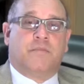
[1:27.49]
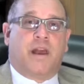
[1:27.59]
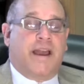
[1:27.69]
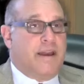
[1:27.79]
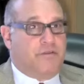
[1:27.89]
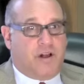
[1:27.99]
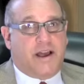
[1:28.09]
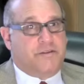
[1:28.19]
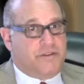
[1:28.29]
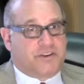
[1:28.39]
I have a
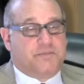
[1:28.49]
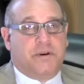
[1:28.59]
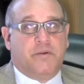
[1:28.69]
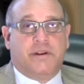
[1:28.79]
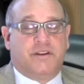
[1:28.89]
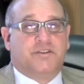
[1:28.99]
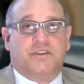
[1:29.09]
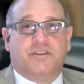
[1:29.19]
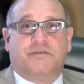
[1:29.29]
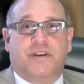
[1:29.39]
lot of experience
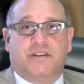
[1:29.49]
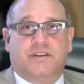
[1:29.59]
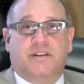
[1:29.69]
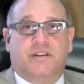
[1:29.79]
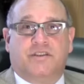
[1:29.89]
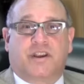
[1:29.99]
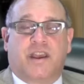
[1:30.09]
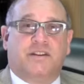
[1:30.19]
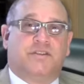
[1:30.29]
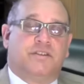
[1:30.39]
in defending these
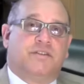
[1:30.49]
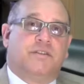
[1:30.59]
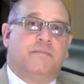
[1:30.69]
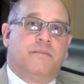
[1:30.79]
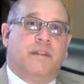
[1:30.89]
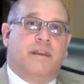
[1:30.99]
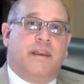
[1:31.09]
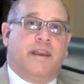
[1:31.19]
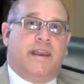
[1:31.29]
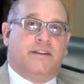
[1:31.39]
cases,
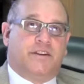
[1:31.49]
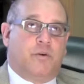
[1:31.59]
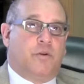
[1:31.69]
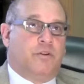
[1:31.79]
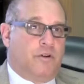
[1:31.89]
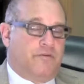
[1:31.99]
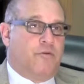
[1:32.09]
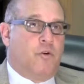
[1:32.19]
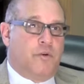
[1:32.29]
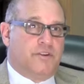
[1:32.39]
and I would look
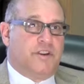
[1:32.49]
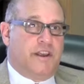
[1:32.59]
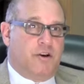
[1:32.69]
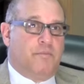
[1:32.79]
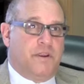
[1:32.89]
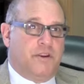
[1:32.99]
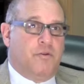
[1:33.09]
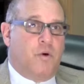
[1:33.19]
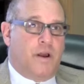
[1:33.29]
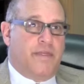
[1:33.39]
forward to helping
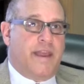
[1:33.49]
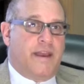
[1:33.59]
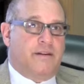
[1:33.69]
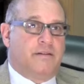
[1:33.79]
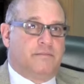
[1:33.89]
you on that.